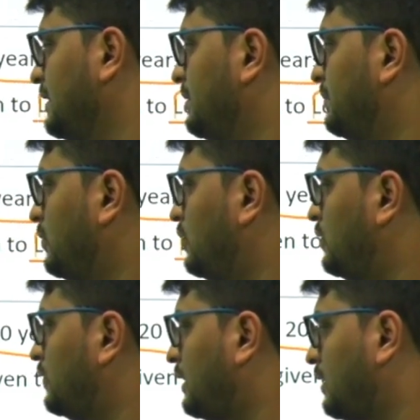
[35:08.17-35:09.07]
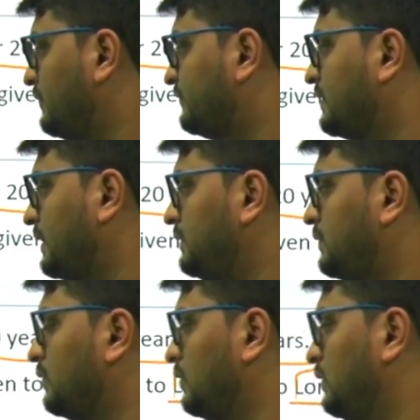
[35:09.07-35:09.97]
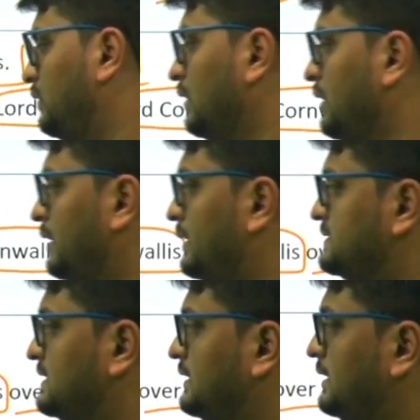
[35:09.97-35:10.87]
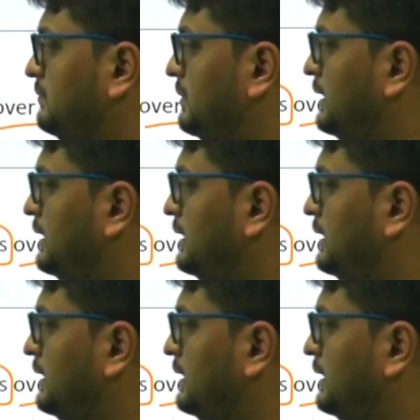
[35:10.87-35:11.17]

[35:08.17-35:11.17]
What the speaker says: board of control is nothing but